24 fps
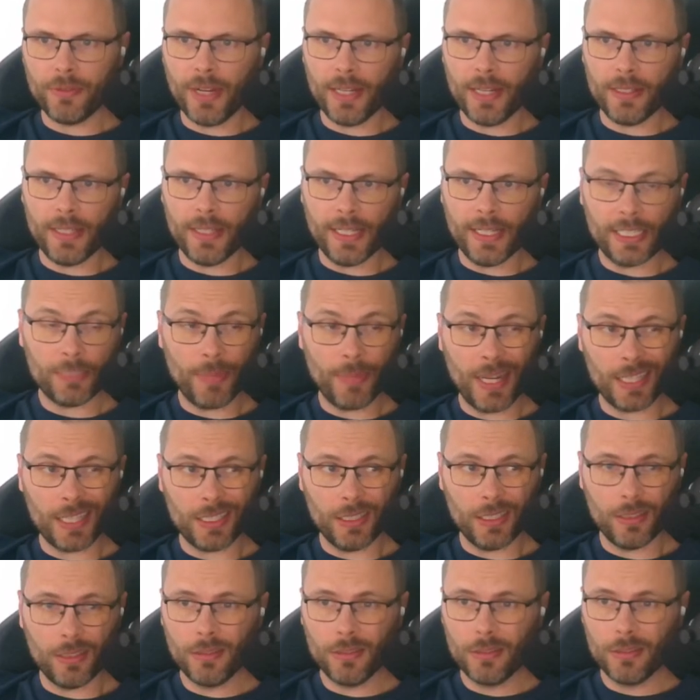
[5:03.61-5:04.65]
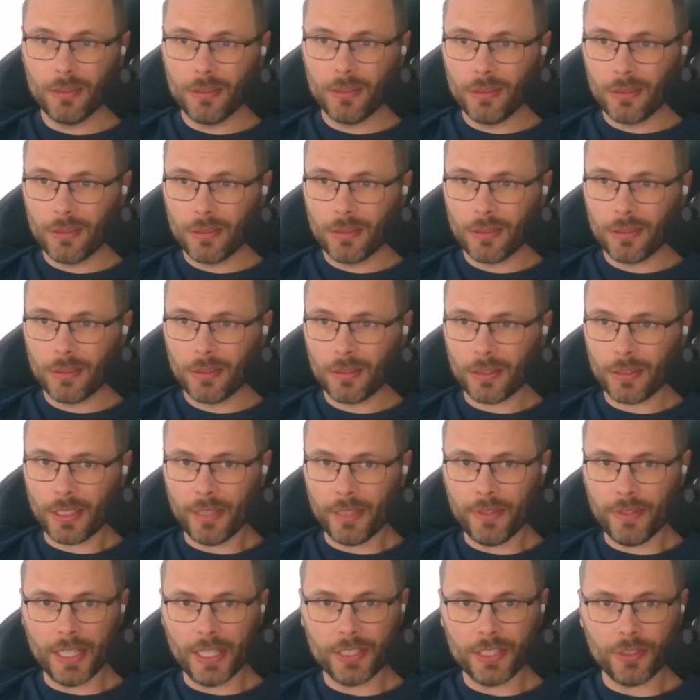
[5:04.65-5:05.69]
rate and the expected
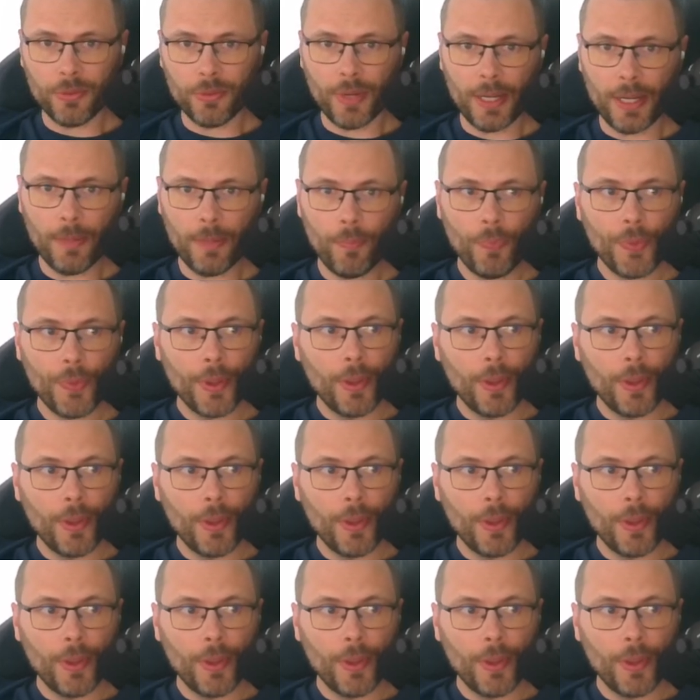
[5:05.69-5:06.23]
deviation rate.